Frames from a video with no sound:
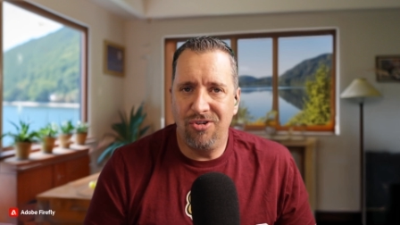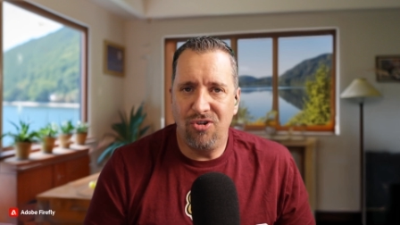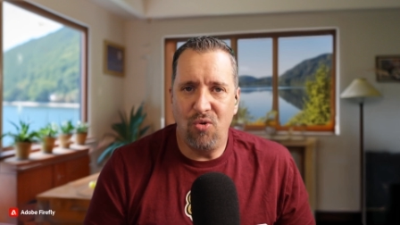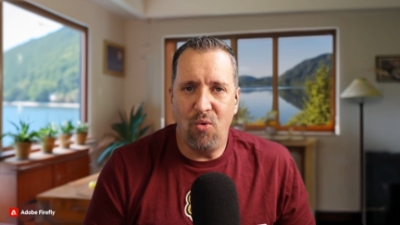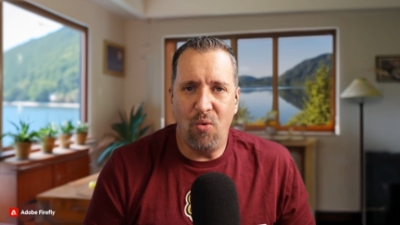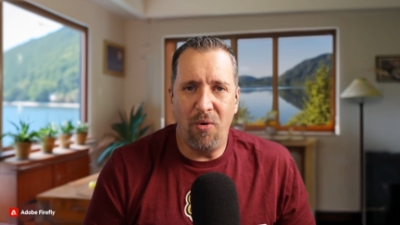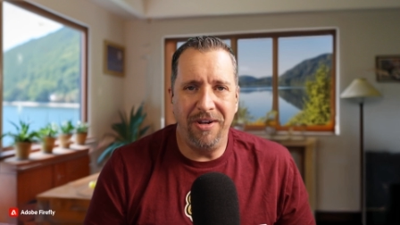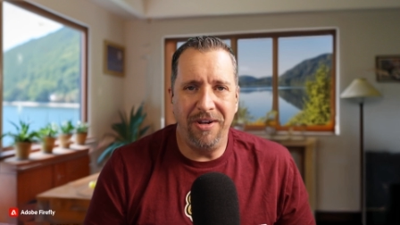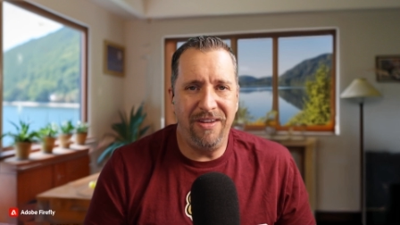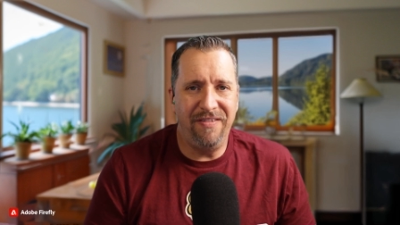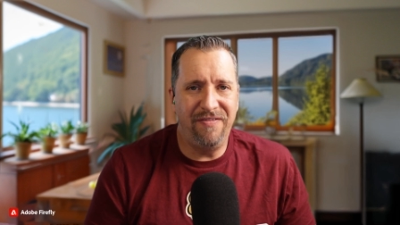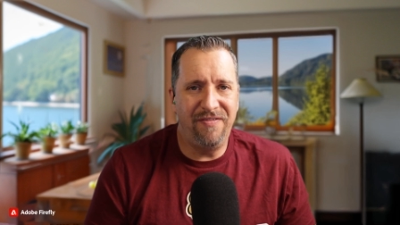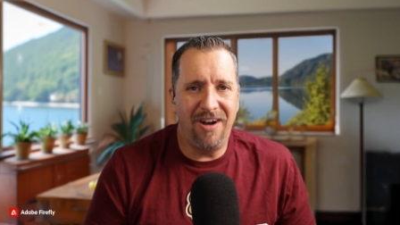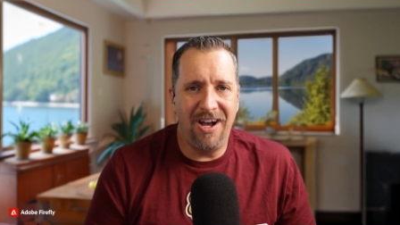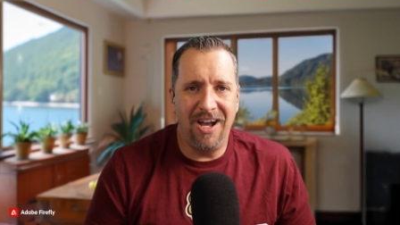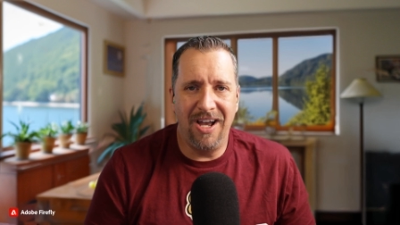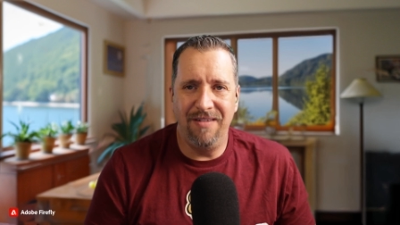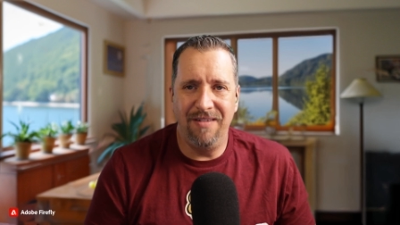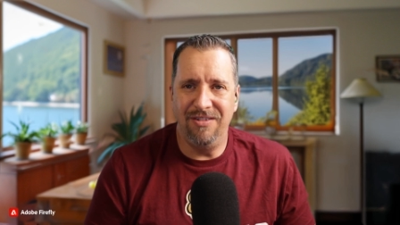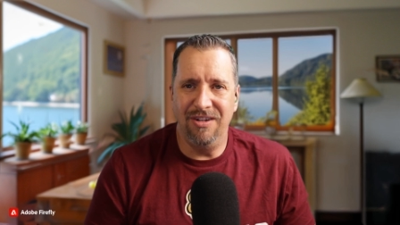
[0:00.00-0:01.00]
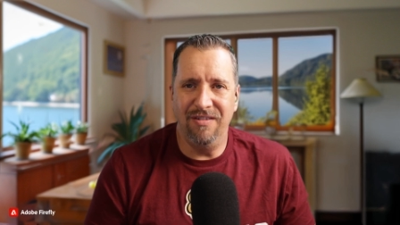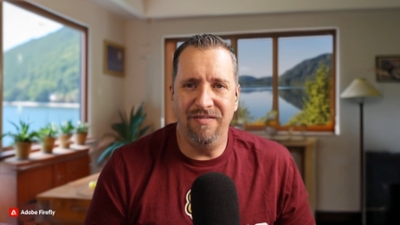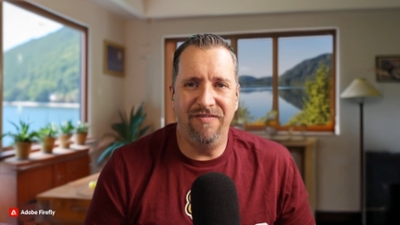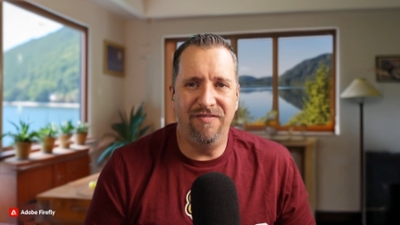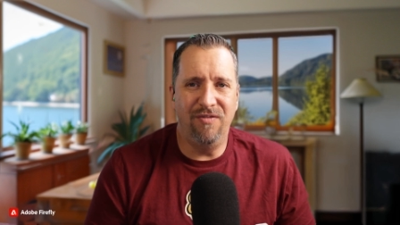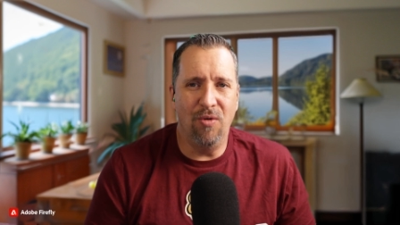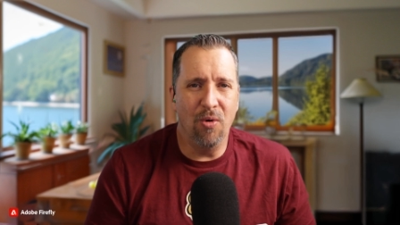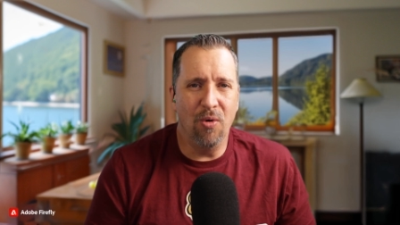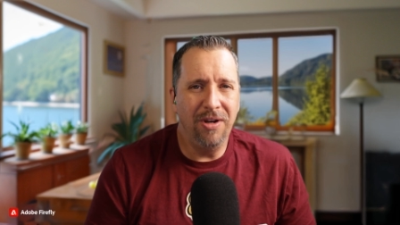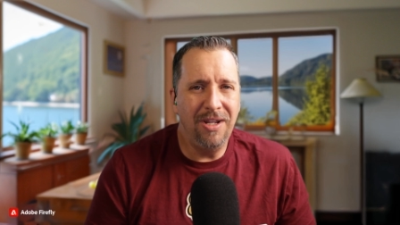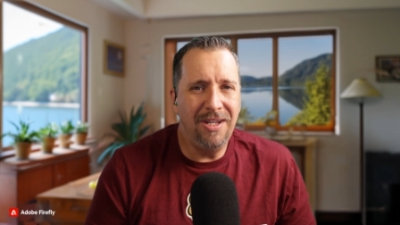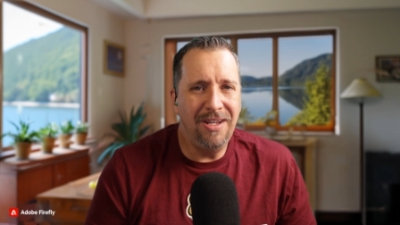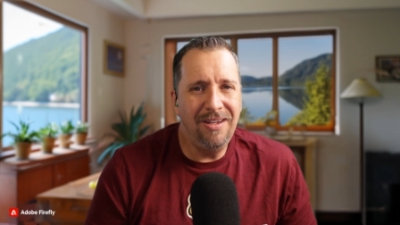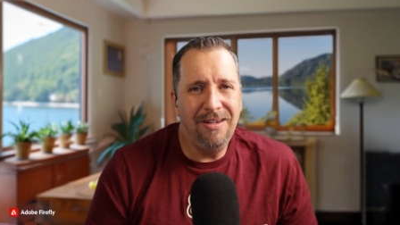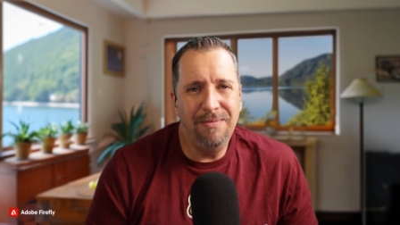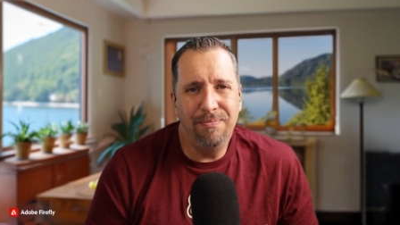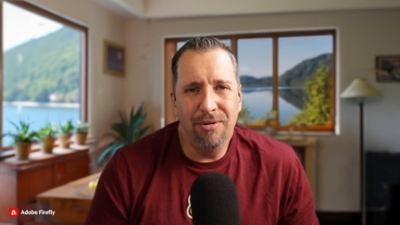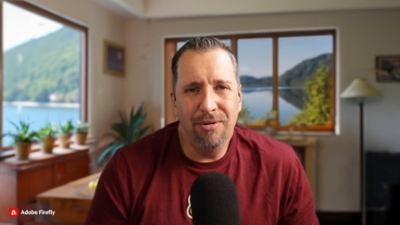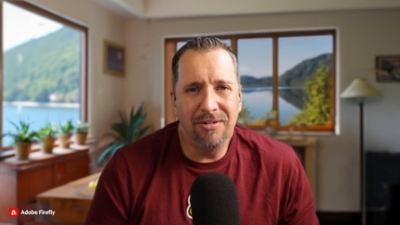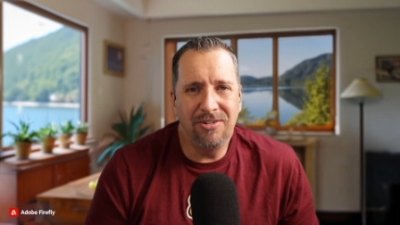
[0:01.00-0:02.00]
25 to
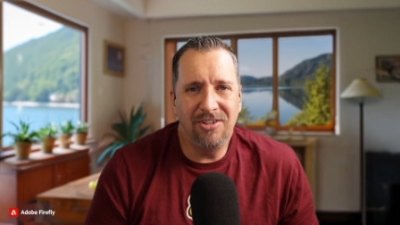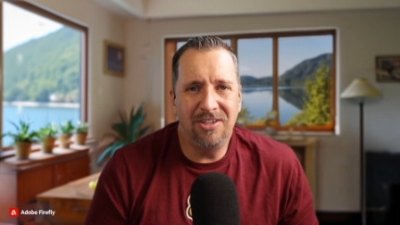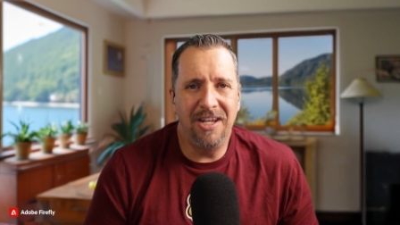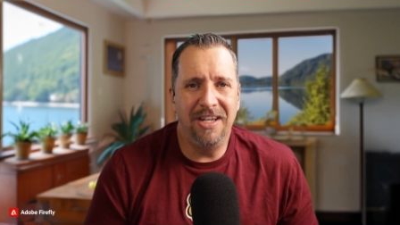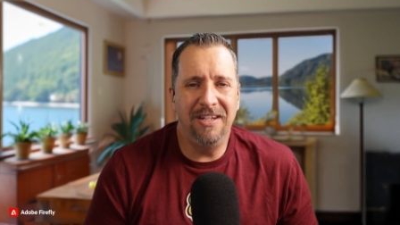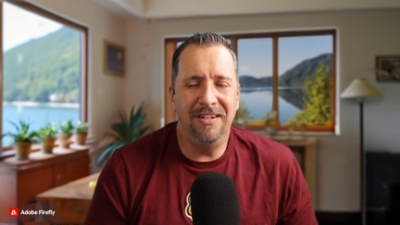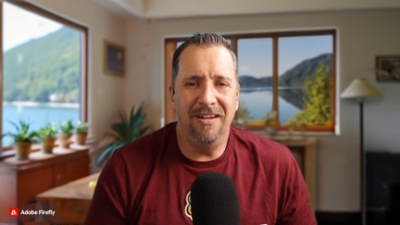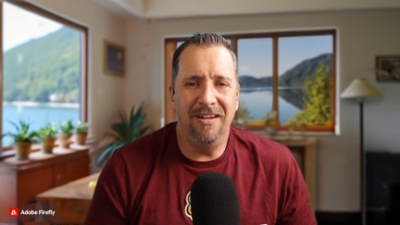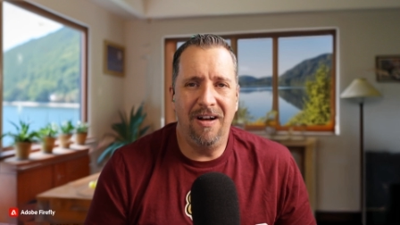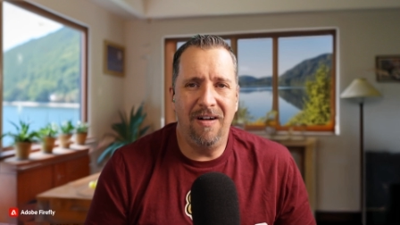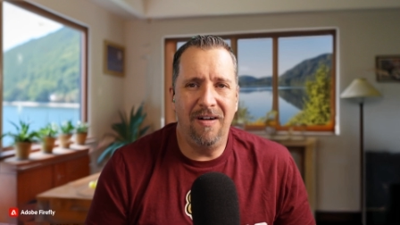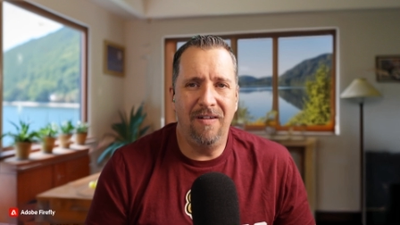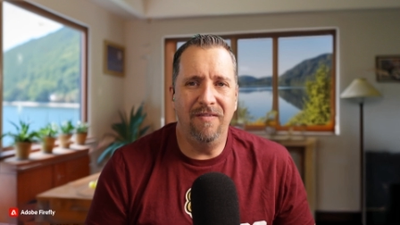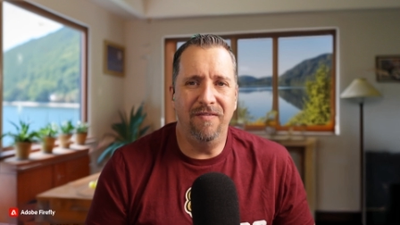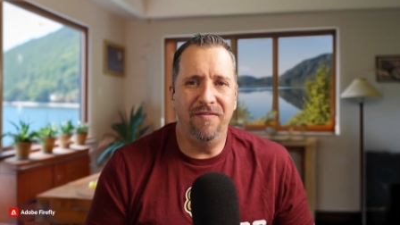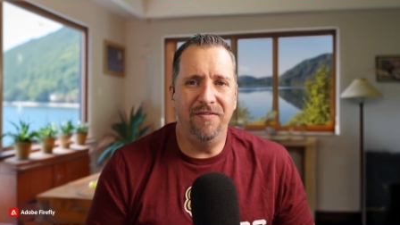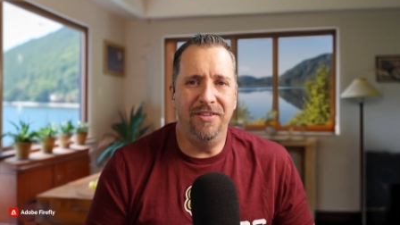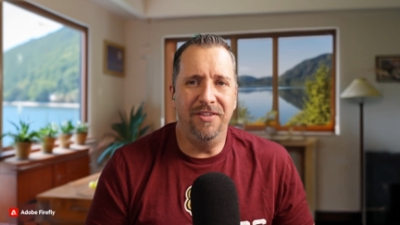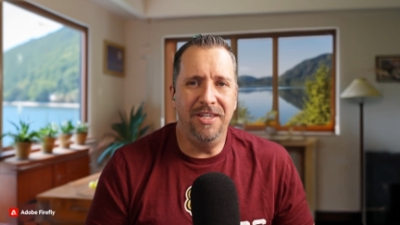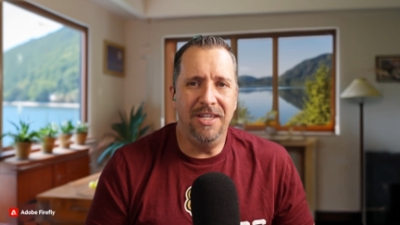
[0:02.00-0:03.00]
40% of